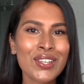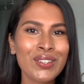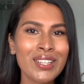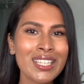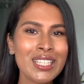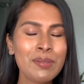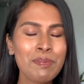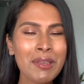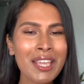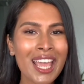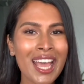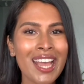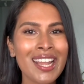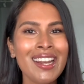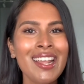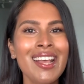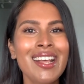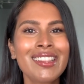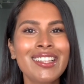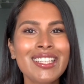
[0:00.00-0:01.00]
let's begin
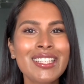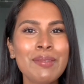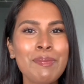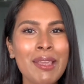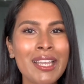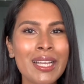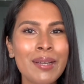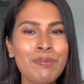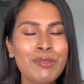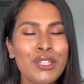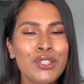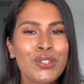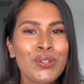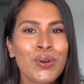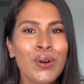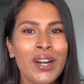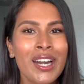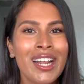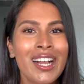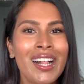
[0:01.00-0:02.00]
this makeup
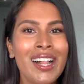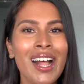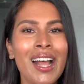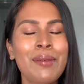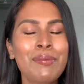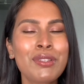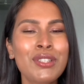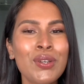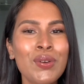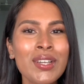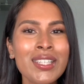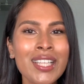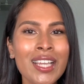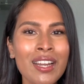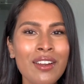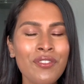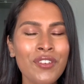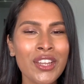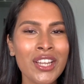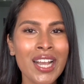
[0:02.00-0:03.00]
tutorial. I'm so excited
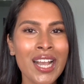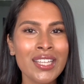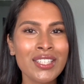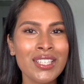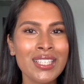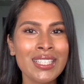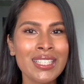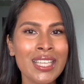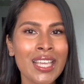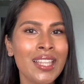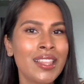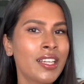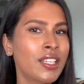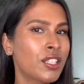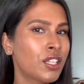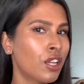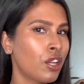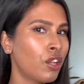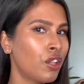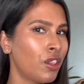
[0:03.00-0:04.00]
for you guys to see this
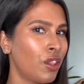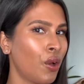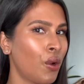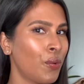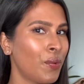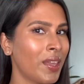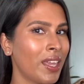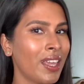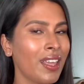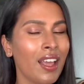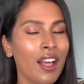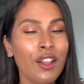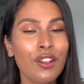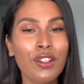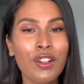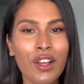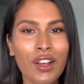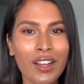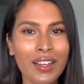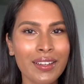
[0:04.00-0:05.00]
glowy
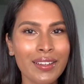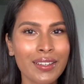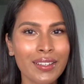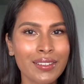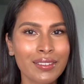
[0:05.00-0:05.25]
look.